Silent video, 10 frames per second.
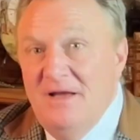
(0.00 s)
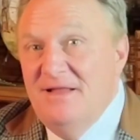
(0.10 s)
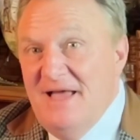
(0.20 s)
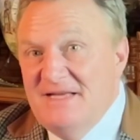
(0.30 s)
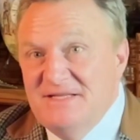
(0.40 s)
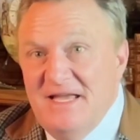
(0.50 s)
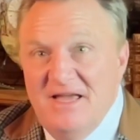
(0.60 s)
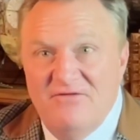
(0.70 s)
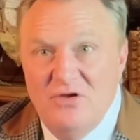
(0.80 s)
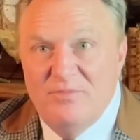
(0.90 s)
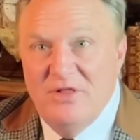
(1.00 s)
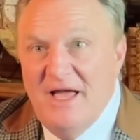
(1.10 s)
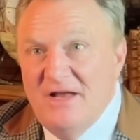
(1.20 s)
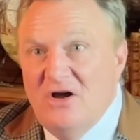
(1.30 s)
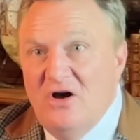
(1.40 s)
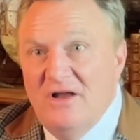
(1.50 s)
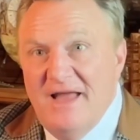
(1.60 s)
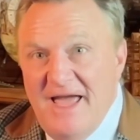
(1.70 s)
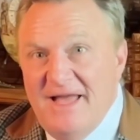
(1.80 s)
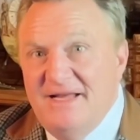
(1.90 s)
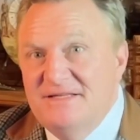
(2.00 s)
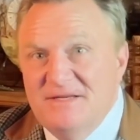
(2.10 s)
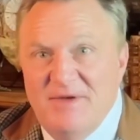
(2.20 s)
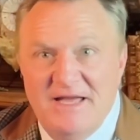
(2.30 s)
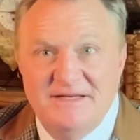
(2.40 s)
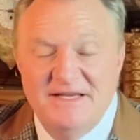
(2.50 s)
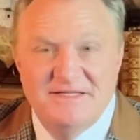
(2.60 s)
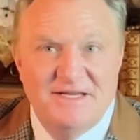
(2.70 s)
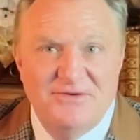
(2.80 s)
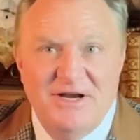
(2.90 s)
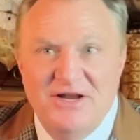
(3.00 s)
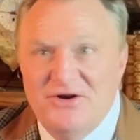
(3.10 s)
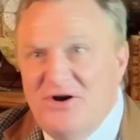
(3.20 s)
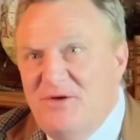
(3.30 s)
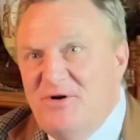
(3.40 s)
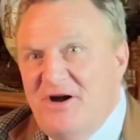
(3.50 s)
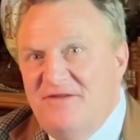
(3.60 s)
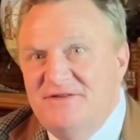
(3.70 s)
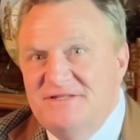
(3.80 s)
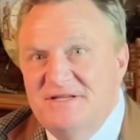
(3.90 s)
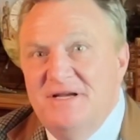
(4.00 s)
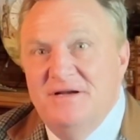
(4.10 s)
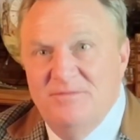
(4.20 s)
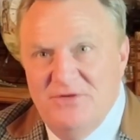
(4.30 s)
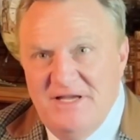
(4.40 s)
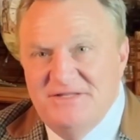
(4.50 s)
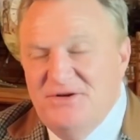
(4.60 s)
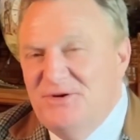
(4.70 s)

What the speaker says: Lastly, if you plan on adding some antique scenery to your home or office, please do